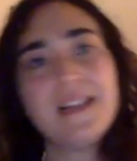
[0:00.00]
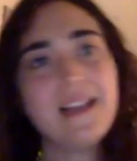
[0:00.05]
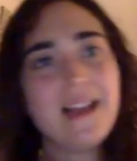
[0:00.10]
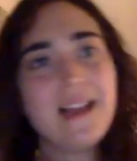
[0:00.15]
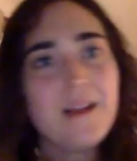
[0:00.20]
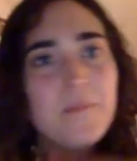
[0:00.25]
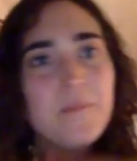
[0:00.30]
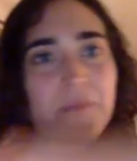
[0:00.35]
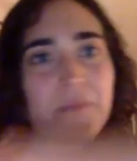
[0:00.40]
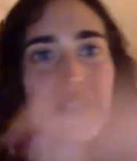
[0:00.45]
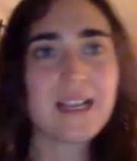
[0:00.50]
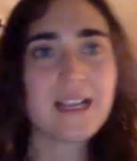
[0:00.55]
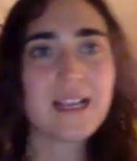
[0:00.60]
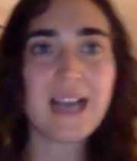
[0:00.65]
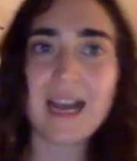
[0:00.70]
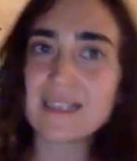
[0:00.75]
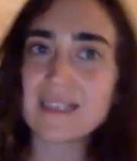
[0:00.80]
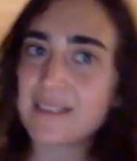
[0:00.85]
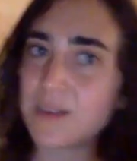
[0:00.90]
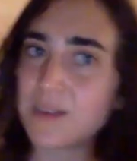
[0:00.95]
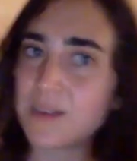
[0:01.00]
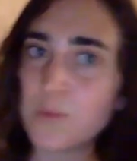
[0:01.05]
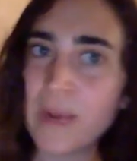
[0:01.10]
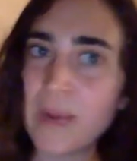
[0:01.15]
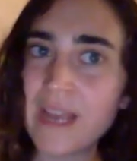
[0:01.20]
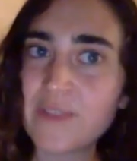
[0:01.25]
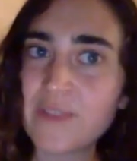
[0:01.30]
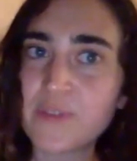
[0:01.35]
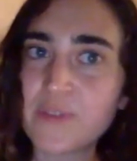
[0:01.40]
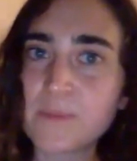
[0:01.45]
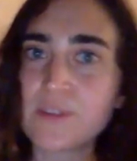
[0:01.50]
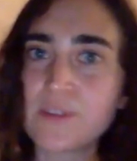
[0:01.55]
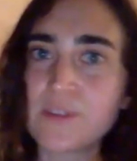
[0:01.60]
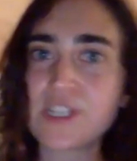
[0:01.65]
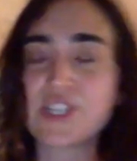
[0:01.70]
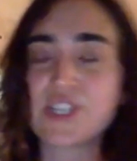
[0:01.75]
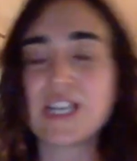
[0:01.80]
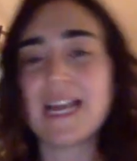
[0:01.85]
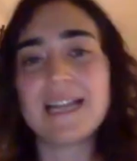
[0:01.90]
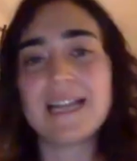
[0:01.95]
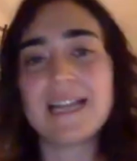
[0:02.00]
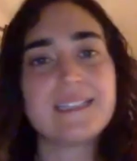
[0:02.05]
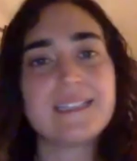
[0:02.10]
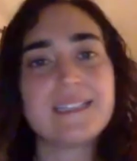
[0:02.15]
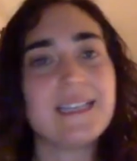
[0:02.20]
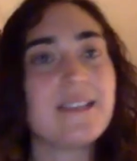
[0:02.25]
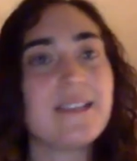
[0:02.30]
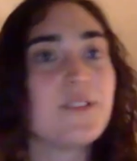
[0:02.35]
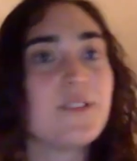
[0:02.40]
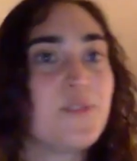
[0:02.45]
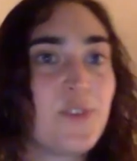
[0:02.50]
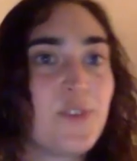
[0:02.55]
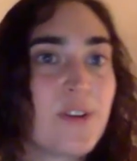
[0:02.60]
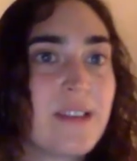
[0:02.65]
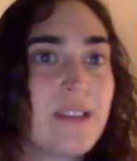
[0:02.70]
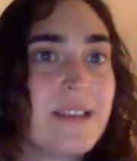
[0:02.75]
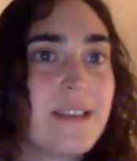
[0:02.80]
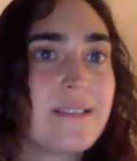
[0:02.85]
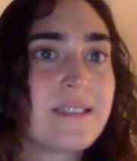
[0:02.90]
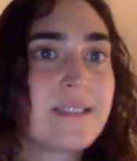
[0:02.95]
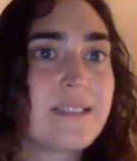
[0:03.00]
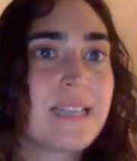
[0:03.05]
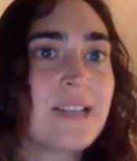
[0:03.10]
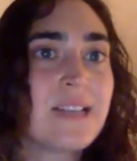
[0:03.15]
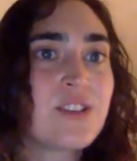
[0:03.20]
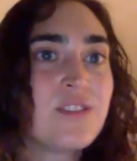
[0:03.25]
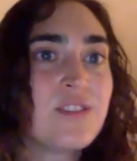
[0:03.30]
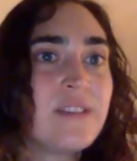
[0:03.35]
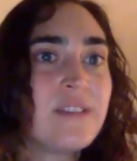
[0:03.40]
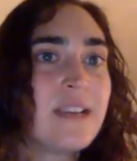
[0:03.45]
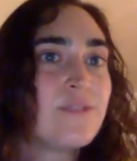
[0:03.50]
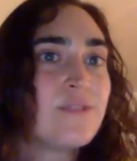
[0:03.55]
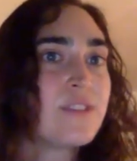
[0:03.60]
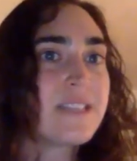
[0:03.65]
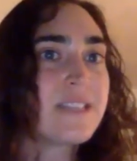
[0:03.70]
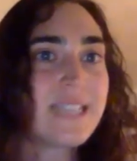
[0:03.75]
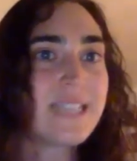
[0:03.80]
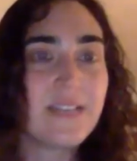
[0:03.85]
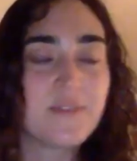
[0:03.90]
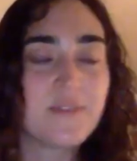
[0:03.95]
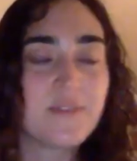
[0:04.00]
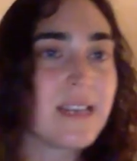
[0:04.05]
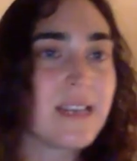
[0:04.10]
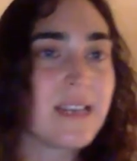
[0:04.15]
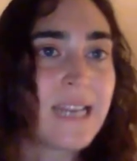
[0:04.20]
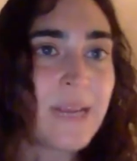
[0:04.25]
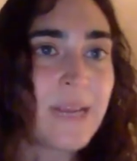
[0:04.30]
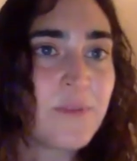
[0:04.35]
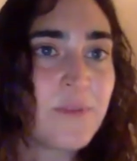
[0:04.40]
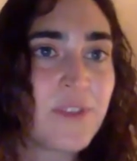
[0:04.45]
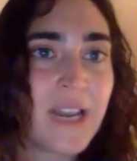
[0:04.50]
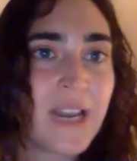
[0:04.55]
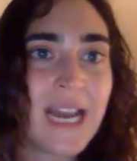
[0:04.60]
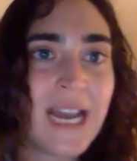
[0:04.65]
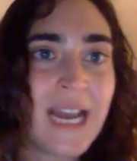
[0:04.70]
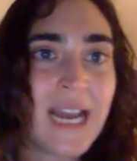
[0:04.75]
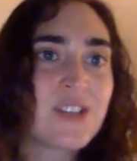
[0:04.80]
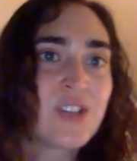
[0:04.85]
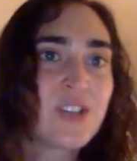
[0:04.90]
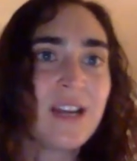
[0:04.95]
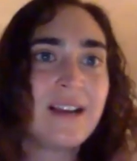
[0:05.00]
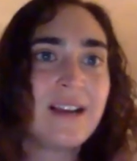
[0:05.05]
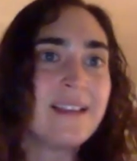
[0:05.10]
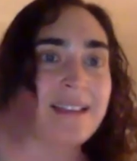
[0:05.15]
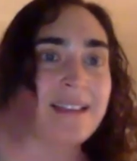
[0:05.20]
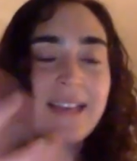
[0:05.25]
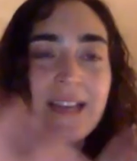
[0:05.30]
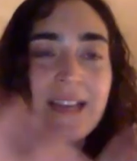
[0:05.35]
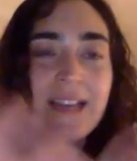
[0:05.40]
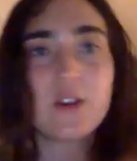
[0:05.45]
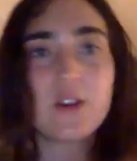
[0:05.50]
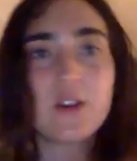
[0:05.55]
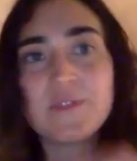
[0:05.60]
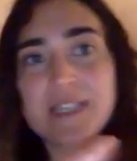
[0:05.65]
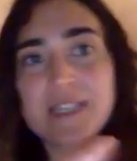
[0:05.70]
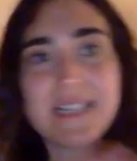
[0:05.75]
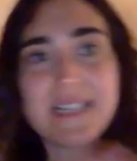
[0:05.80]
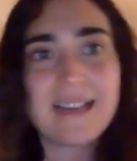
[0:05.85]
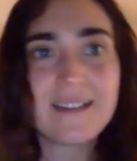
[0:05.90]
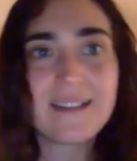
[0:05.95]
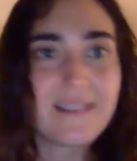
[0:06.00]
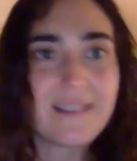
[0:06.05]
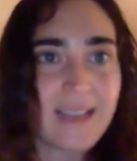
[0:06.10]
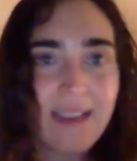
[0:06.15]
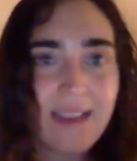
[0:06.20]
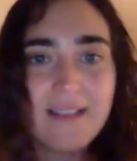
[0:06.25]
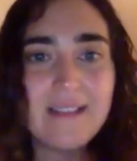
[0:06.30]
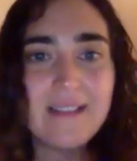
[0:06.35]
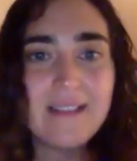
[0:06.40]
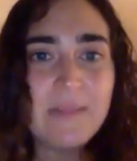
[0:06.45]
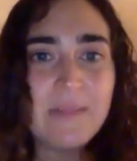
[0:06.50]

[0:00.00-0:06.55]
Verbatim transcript: um, cut away from Christianity in the 14th century and received the name Falasha, and then all of a sudden they,